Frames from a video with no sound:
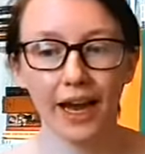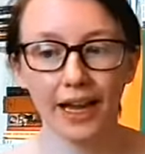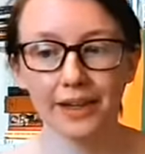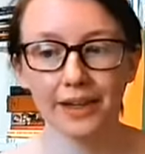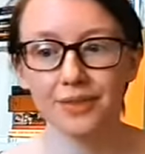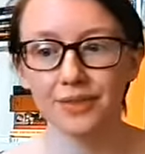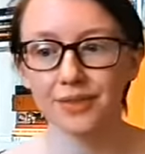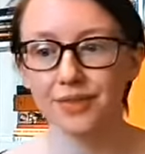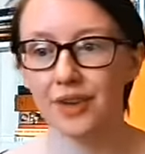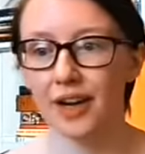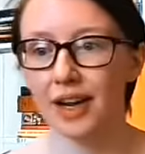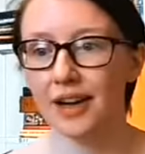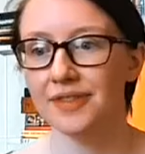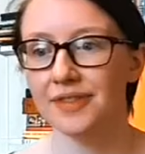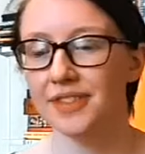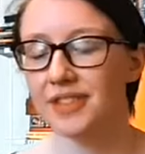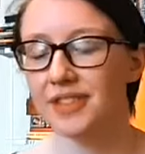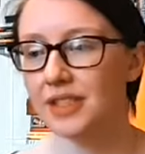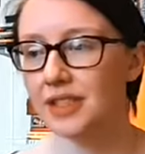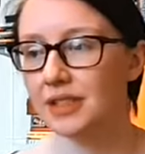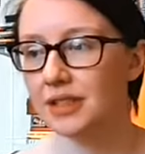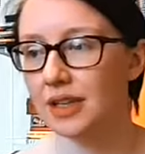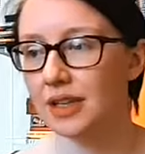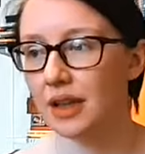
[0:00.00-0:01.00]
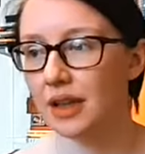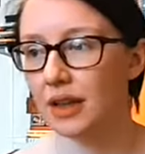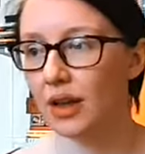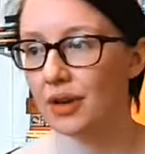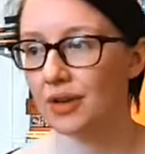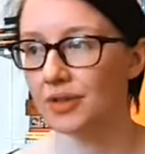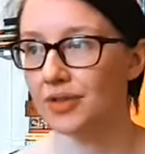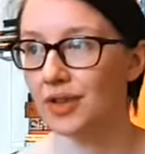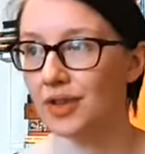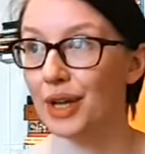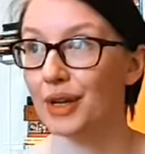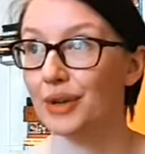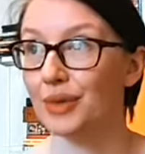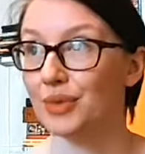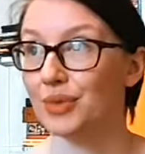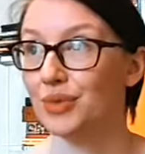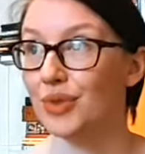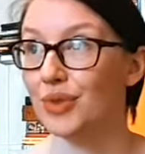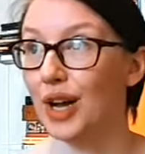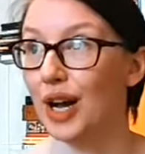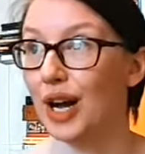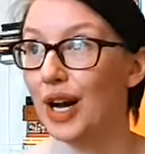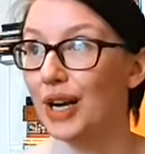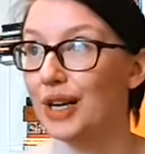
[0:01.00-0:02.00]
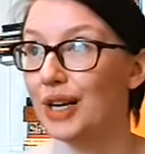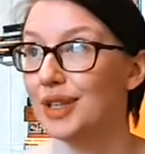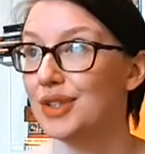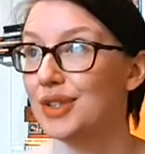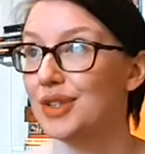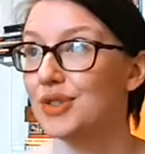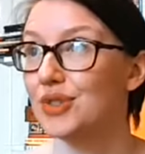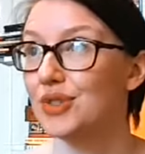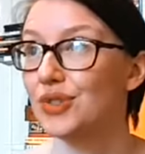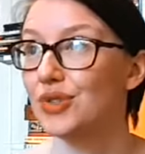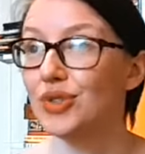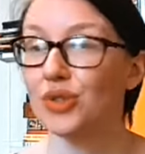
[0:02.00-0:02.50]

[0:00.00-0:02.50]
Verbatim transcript: I've I've seen a lot of kind of uh,